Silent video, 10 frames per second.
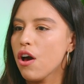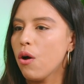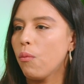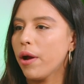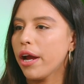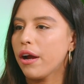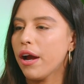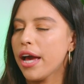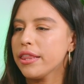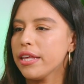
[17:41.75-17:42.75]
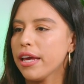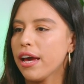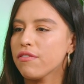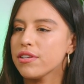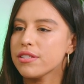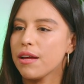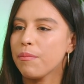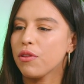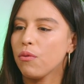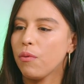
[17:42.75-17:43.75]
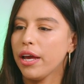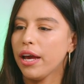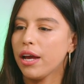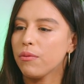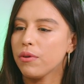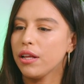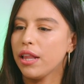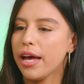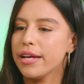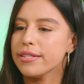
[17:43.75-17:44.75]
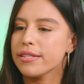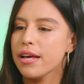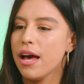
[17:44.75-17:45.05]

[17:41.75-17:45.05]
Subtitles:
where I think every step of the way I realize,